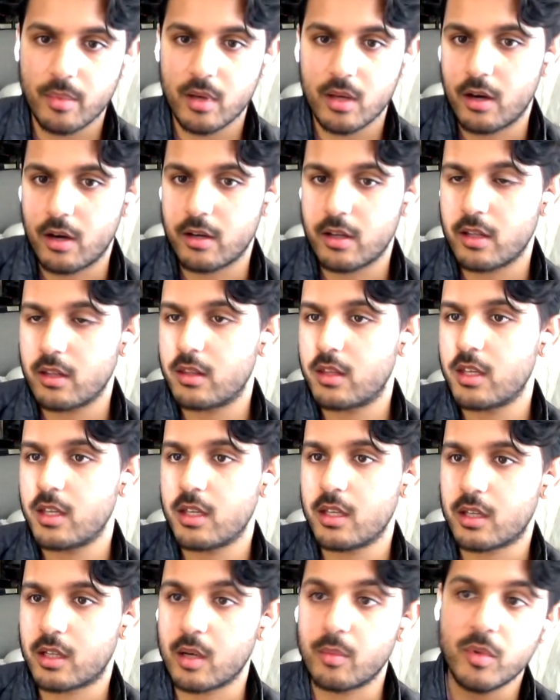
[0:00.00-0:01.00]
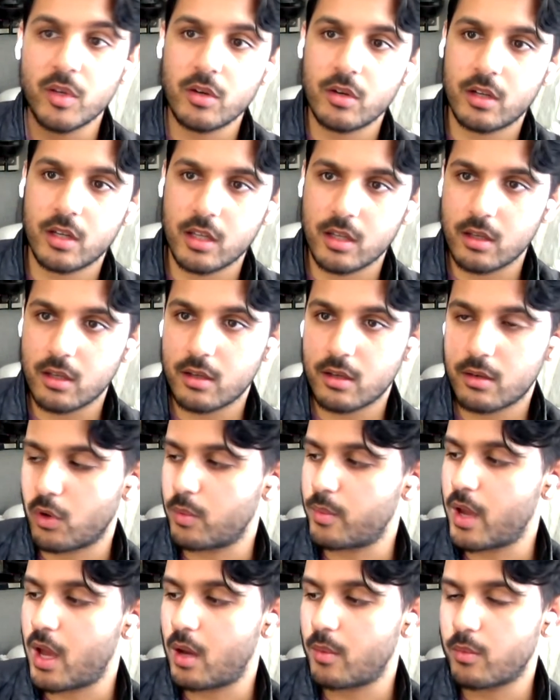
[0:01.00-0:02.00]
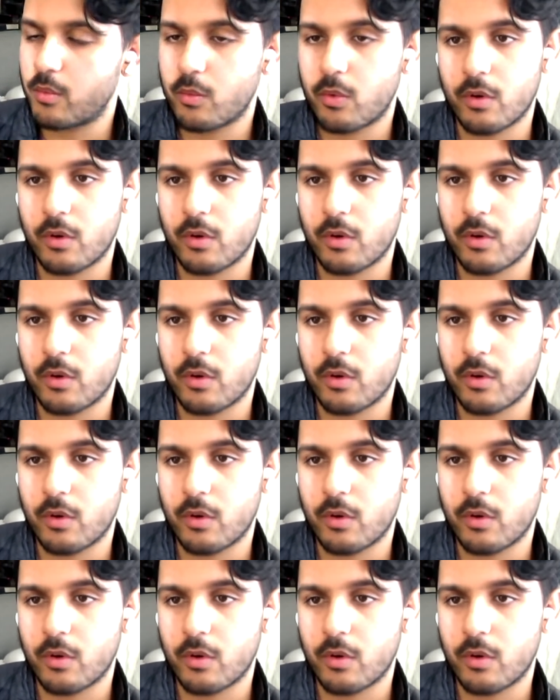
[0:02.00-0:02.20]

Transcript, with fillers: On the community roadmap,